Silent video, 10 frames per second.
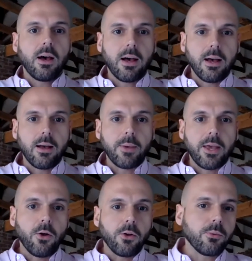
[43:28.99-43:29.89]

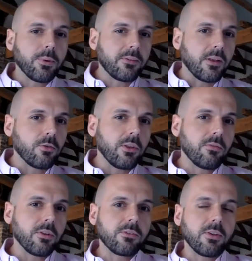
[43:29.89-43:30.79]
and also potentially
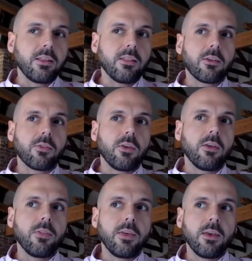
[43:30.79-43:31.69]
even say like
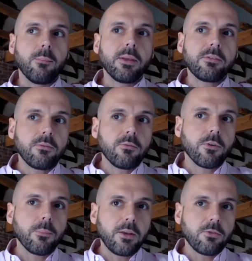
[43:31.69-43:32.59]
the
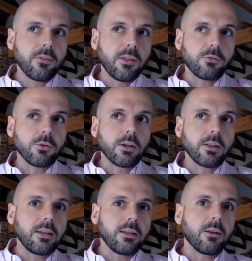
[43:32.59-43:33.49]
misinformation that
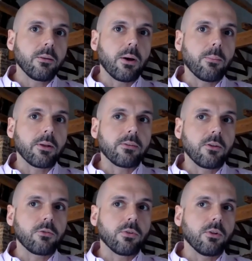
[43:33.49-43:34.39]
circulated about
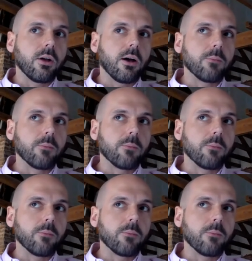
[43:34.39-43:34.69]
potential,